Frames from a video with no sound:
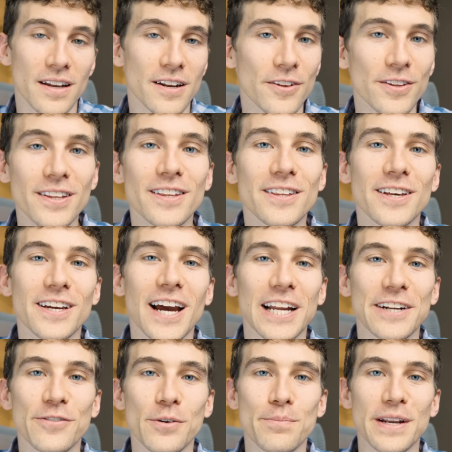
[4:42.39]
Now this is a
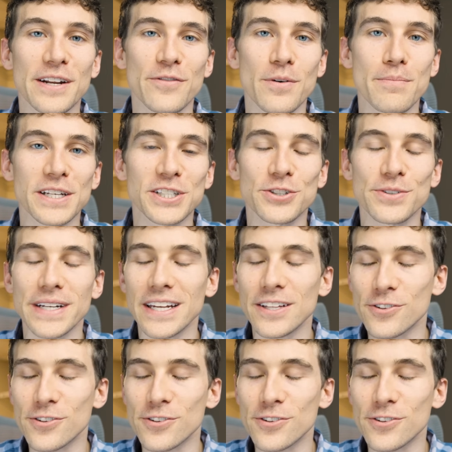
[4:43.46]
kind of a bit of a mystery.